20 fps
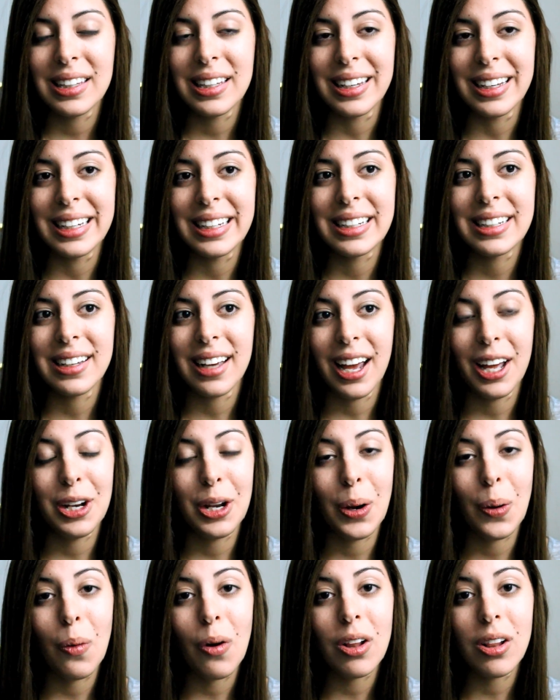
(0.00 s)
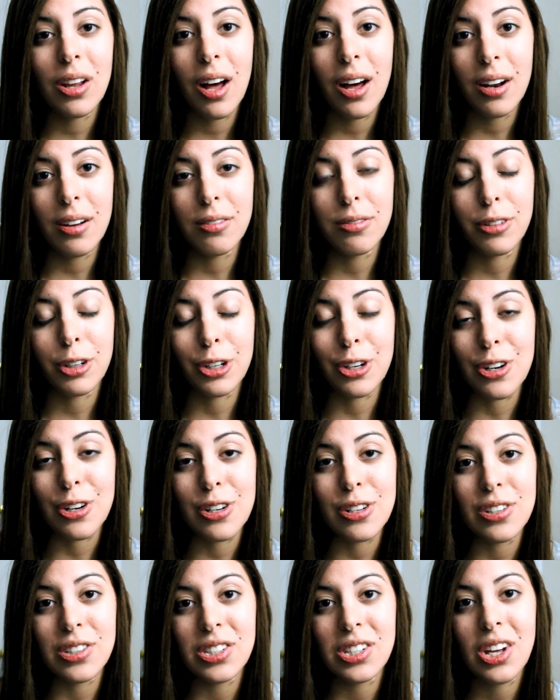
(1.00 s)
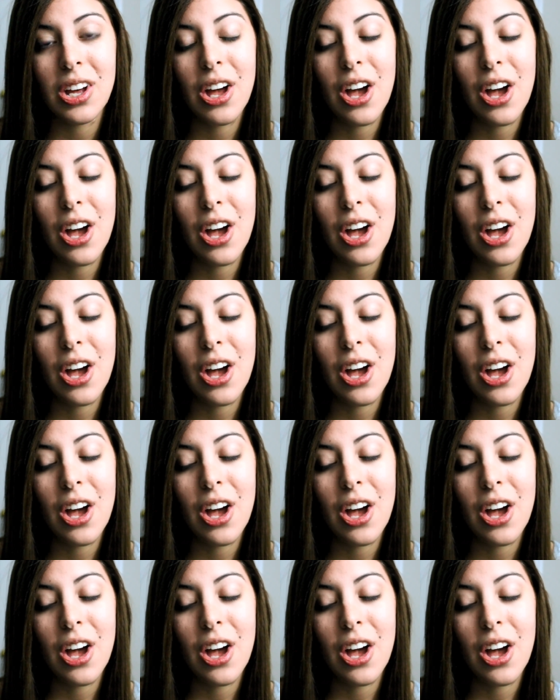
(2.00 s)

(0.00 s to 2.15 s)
Like, I know a lot of girls